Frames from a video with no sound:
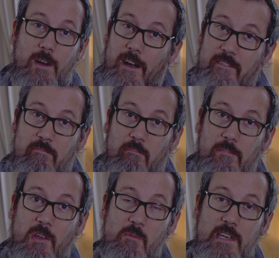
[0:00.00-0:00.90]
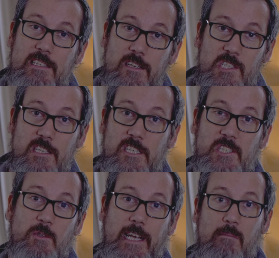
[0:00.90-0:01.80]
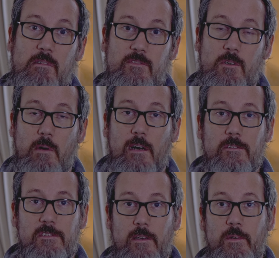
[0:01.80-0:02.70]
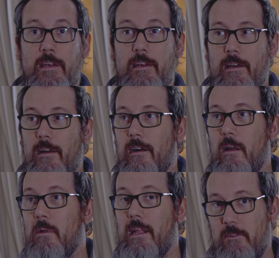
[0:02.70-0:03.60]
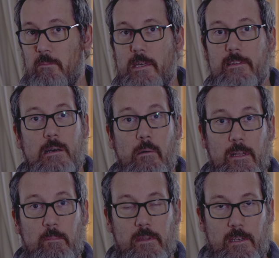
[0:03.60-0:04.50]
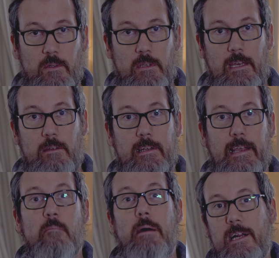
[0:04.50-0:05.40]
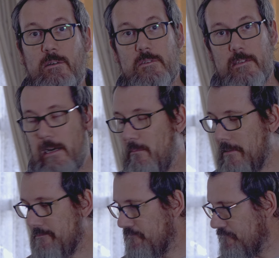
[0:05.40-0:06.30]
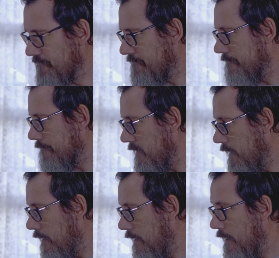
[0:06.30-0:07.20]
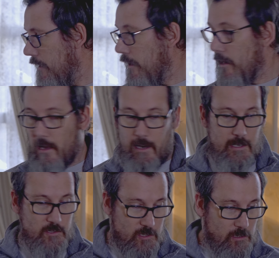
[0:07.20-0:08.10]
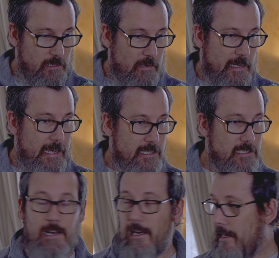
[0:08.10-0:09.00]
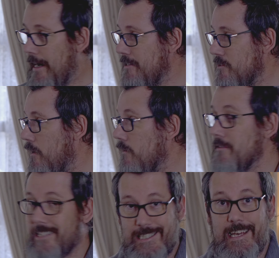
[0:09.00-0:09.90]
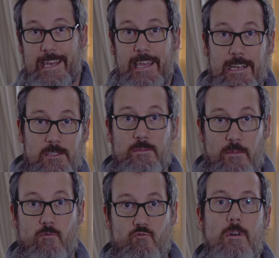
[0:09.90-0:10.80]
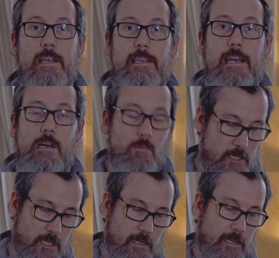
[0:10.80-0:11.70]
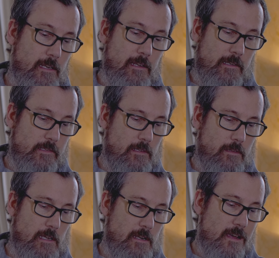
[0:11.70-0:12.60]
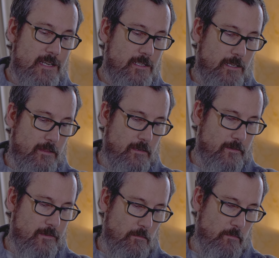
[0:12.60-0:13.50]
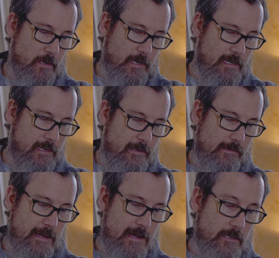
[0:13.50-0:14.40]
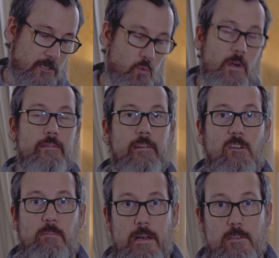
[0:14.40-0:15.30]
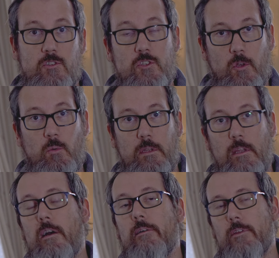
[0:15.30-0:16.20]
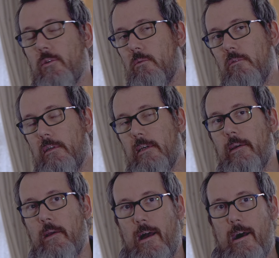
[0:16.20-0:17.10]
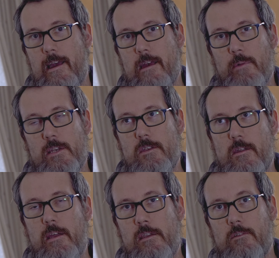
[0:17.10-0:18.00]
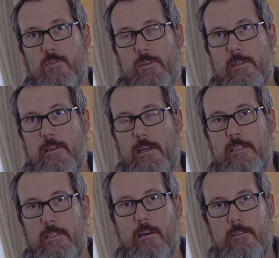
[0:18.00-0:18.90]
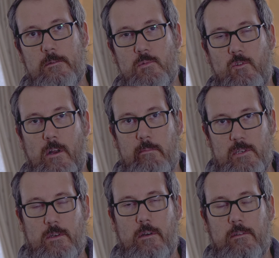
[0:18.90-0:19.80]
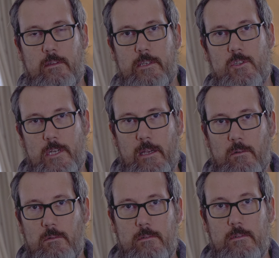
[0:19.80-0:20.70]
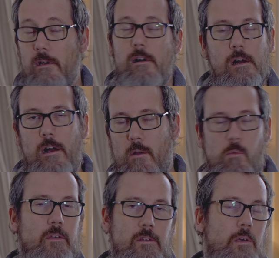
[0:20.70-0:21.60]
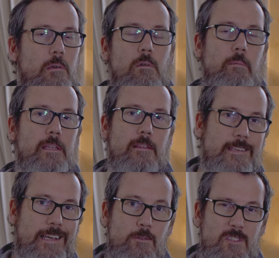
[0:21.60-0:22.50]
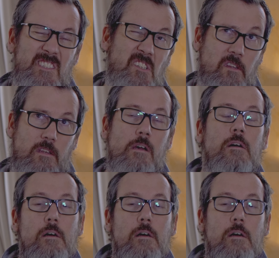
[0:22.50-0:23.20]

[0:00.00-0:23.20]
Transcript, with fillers: I've not really touched the digital camera for a while, so I will have to pick that one up in the new year and get back onto that one. Uh, so going ahead, uh, as of today, as of right now, which it is the 19th of December and it is at 25 past 2 in the afternoon, I am at 999 subscribers on this channel. I wonder who will be the thousandth.